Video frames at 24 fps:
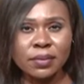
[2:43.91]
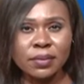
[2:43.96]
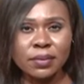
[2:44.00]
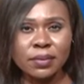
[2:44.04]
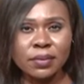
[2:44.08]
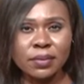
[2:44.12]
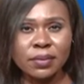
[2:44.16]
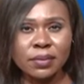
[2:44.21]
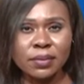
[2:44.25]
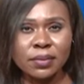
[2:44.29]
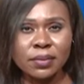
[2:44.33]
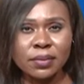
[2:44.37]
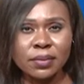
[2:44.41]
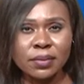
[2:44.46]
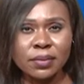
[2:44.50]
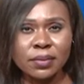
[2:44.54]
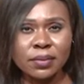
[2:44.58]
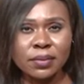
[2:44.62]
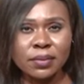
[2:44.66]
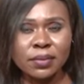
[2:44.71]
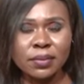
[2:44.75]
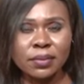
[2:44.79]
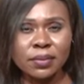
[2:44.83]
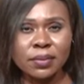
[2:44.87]

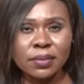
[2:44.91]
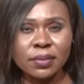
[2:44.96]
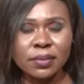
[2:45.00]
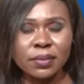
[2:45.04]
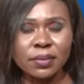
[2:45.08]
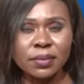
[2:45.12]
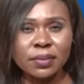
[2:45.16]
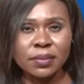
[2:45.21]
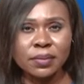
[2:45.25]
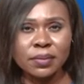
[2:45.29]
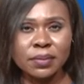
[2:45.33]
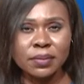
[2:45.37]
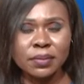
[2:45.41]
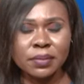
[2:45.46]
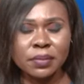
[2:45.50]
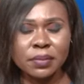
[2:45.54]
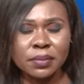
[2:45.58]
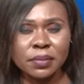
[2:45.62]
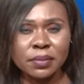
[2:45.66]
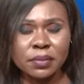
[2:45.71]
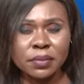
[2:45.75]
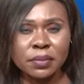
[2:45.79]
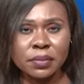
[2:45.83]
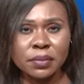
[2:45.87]

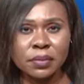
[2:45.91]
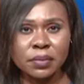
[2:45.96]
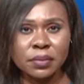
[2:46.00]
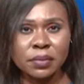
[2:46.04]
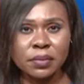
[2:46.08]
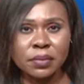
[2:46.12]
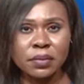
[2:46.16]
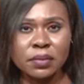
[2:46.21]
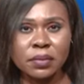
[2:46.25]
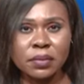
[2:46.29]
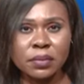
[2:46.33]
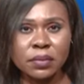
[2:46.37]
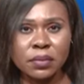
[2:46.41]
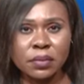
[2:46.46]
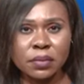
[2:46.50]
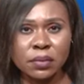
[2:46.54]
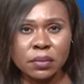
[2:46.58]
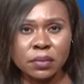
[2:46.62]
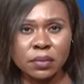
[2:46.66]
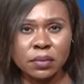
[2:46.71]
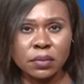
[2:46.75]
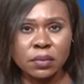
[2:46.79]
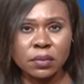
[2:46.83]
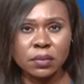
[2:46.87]

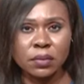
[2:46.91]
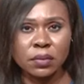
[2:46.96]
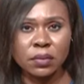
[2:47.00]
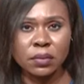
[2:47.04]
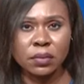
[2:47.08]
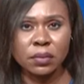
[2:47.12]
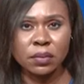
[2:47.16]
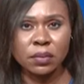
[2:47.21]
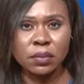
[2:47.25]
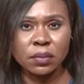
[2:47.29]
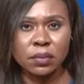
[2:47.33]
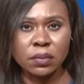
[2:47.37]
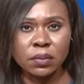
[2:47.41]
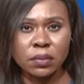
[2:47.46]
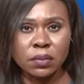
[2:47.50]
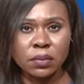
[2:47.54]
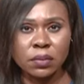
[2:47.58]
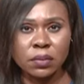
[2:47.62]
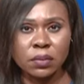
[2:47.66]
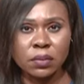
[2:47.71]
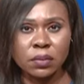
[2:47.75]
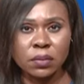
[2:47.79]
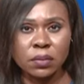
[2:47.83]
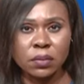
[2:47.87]

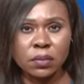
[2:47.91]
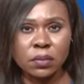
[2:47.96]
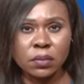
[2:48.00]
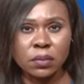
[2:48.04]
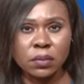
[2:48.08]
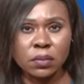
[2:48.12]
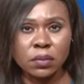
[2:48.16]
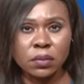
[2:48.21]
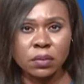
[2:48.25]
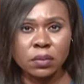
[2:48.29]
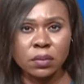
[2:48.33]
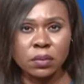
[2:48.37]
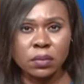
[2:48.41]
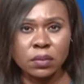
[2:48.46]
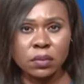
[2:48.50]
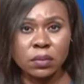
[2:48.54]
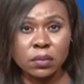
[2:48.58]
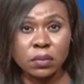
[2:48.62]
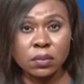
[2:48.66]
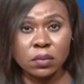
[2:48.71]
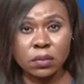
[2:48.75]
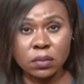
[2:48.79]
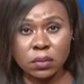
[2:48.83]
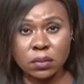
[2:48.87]

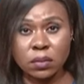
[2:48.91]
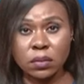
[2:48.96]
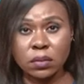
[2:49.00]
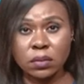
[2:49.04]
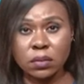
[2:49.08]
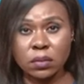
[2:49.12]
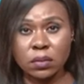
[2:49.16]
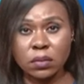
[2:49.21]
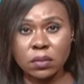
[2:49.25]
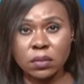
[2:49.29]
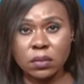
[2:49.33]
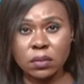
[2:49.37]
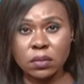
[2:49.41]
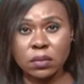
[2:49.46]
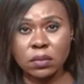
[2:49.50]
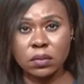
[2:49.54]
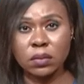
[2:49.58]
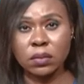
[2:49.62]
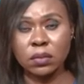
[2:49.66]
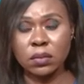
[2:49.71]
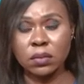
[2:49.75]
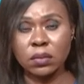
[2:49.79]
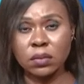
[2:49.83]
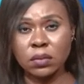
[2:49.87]

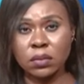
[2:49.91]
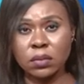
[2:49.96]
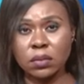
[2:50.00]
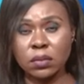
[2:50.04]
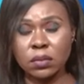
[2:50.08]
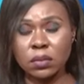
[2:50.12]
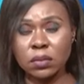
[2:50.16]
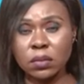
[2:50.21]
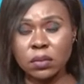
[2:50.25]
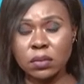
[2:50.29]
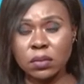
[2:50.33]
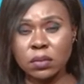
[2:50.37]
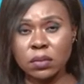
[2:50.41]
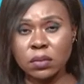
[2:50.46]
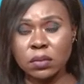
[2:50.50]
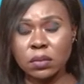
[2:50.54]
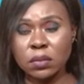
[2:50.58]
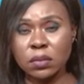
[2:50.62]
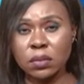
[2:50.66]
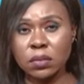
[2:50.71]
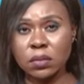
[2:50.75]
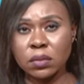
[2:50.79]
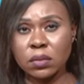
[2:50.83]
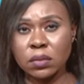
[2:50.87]

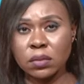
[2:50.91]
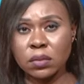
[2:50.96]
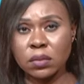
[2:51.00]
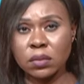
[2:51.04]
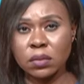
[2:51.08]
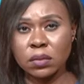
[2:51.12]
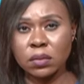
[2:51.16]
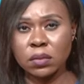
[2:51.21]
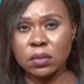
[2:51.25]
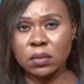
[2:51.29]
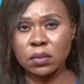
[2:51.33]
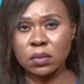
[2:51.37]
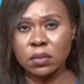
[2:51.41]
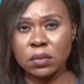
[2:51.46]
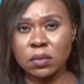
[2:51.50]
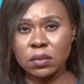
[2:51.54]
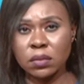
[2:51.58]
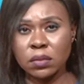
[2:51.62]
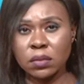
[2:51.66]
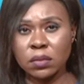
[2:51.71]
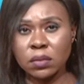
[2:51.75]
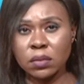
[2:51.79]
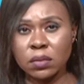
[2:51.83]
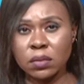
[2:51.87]
This person isn't speaking.